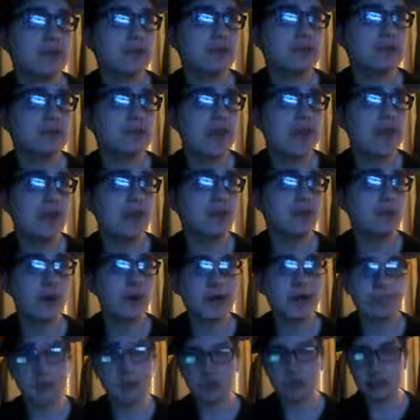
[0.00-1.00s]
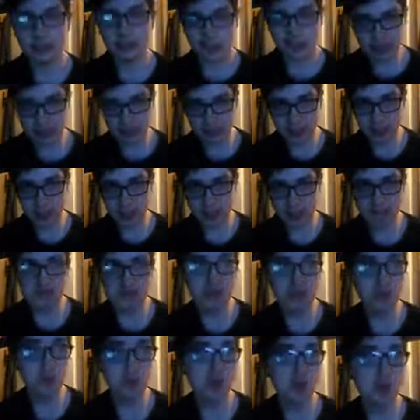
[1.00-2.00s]
there is Halo Waypoint, and
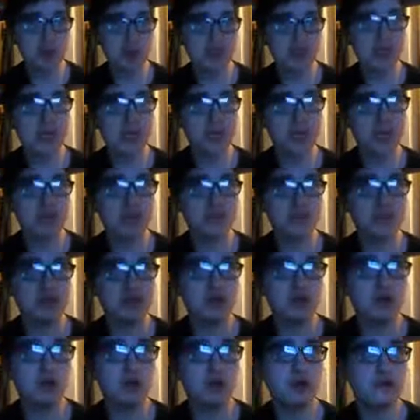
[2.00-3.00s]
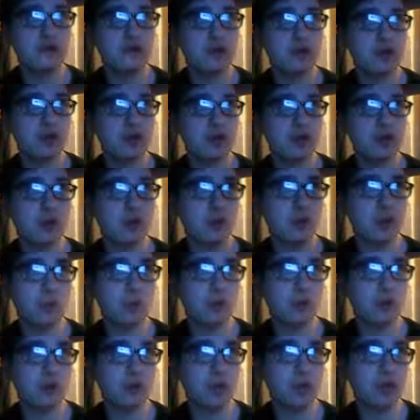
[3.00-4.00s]
if you go on to if you go for Halo
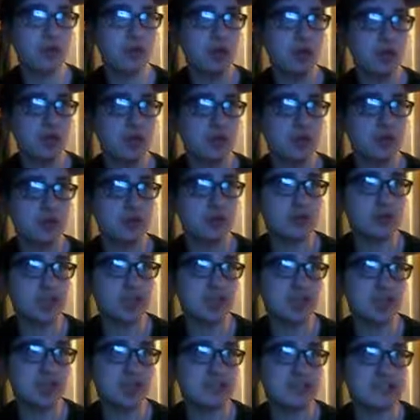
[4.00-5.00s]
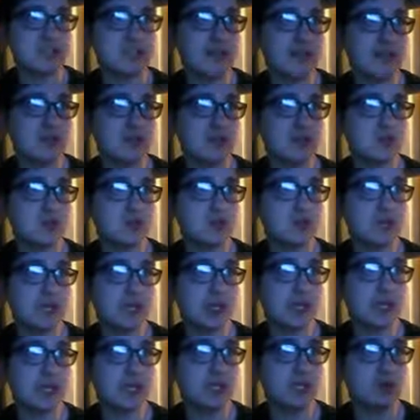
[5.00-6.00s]
Waypoint, you can check your status on
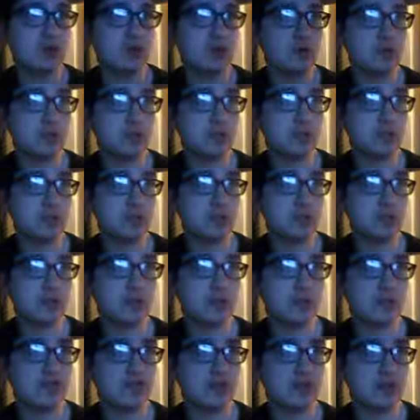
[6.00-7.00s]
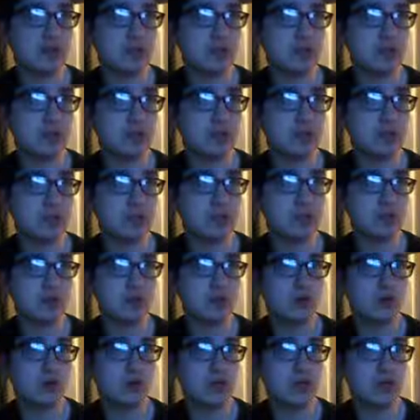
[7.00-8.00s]
Halo, like a ton of.
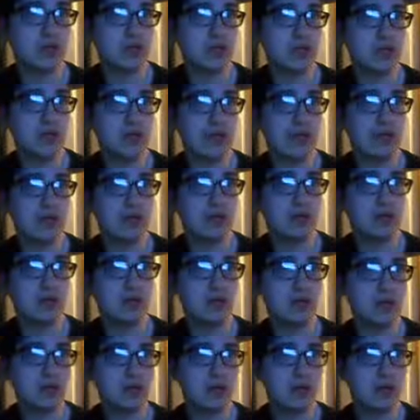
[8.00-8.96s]
So yeah,